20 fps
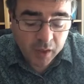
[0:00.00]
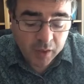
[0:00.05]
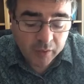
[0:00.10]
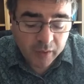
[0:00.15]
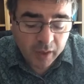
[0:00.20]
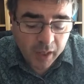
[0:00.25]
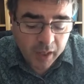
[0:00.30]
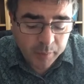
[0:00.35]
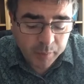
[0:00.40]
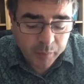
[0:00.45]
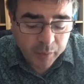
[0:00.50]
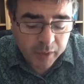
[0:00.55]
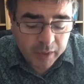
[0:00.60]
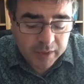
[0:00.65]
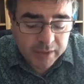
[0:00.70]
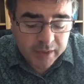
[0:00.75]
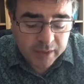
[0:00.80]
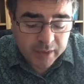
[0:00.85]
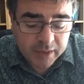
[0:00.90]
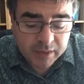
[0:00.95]
The high
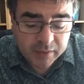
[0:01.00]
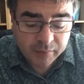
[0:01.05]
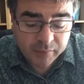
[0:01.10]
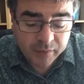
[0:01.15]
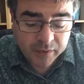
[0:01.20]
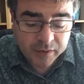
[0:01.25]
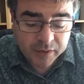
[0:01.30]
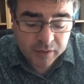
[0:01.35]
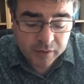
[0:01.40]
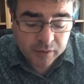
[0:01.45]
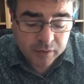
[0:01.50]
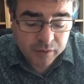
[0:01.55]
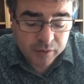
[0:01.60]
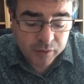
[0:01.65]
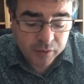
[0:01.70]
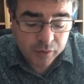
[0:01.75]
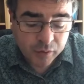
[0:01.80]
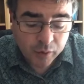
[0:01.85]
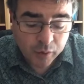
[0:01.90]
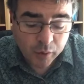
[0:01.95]
priest and his
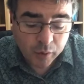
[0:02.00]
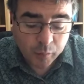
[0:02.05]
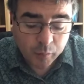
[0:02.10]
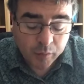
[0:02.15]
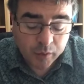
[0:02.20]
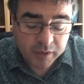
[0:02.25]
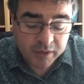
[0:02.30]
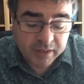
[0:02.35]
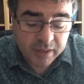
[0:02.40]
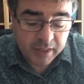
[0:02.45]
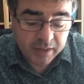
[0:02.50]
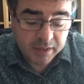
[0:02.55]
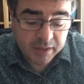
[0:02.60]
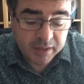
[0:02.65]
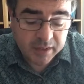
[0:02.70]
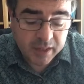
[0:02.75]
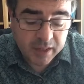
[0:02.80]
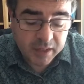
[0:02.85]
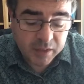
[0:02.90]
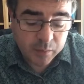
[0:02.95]
officials, who were
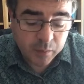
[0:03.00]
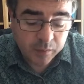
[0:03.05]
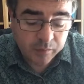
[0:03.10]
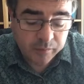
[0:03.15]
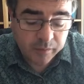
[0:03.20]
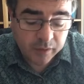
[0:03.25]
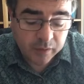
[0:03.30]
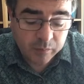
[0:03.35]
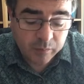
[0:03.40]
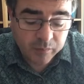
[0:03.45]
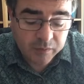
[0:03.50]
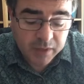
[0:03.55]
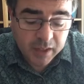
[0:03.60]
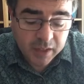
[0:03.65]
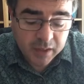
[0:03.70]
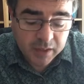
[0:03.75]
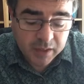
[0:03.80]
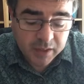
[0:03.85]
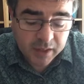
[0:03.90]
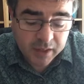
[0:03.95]
Sadducees, were filled with
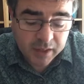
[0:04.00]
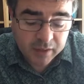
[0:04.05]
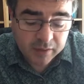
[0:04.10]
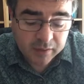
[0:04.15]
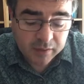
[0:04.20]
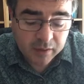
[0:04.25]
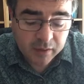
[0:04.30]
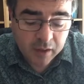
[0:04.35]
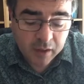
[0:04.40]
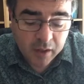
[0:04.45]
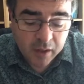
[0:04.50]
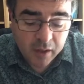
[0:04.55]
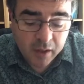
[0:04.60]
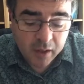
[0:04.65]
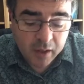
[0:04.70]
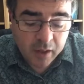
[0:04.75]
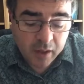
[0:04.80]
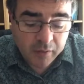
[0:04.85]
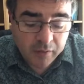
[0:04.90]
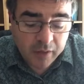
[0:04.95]
jealousy.
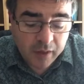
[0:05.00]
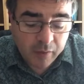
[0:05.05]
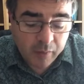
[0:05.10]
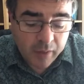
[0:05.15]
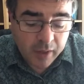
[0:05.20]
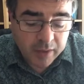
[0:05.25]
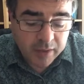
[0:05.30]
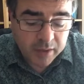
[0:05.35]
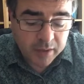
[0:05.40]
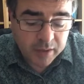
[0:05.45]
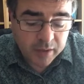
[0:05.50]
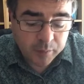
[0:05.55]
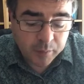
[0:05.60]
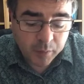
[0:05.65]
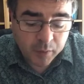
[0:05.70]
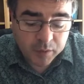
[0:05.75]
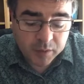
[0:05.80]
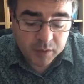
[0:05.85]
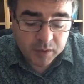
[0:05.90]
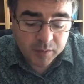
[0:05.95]
They arrested the
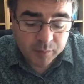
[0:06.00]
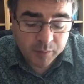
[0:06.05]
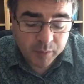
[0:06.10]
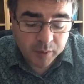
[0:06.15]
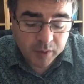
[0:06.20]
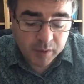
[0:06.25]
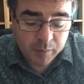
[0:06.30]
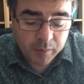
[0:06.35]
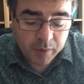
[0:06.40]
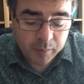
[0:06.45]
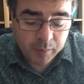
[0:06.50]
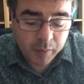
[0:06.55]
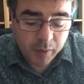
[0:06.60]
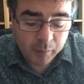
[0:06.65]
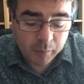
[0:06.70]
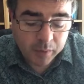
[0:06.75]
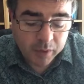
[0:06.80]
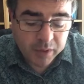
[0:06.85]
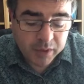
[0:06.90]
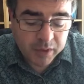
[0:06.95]
apostles and put them in
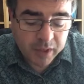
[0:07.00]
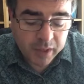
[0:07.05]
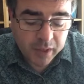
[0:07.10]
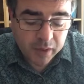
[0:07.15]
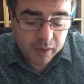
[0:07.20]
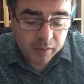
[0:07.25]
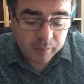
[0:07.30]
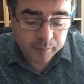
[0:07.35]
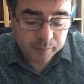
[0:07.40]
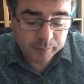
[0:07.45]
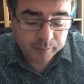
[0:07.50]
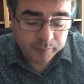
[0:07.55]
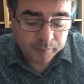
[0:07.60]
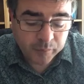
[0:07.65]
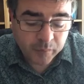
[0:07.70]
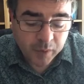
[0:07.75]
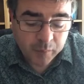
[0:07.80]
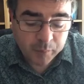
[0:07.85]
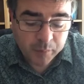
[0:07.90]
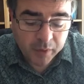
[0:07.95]
public jail.
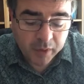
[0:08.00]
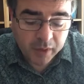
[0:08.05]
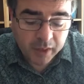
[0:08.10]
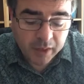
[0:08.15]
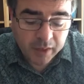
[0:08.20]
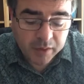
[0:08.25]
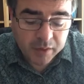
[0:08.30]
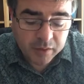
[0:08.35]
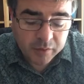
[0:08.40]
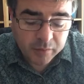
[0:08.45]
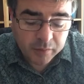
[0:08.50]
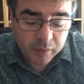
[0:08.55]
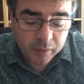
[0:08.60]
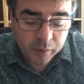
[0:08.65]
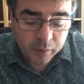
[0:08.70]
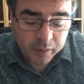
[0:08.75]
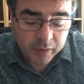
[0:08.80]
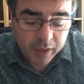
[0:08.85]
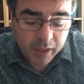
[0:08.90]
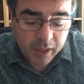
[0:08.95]
But an angel of the
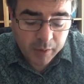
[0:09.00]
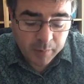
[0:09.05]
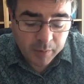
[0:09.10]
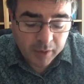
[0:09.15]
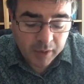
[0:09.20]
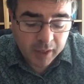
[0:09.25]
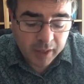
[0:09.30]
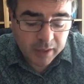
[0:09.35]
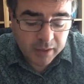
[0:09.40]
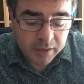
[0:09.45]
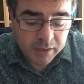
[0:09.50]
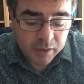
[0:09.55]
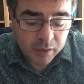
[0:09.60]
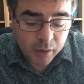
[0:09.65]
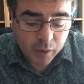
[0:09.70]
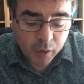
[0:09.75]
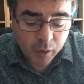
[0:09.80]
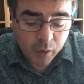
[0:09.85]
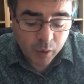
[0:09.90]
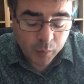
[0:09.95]
Lord came at night,
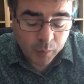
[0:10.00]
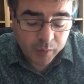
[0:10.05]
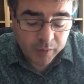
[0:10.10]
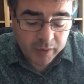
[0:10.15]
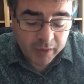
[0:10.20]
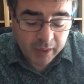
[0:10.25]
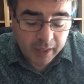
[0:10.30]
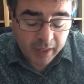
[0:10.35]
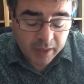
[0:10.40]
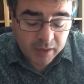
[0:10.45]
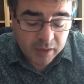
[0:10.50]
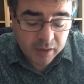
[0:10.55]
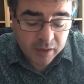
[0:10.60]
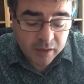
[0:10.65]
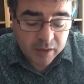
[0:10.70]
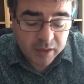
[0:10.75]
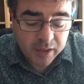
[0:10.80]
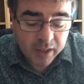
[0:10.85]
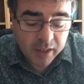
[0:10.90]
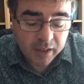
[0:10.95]
opened the gates of the
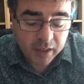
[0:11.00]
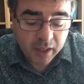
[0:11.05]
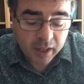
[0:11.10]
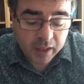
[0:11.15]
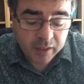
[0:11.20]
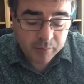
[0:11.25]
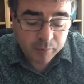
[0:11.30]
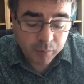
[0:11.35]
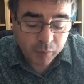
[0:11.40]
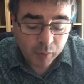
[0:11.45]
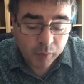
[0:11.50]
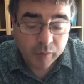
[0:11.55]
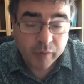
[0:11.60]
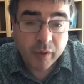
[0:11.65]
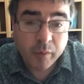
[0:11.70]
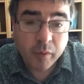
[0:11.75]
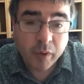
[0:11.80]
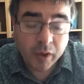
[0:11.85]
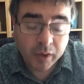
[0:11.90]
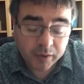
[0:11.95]
jail and brought
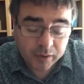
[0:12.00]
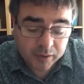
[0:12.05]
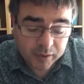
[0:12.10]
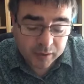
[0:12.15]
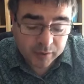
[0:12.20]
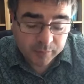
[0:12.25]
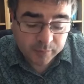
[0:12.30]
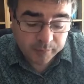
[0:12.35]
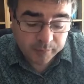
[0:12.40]
them out.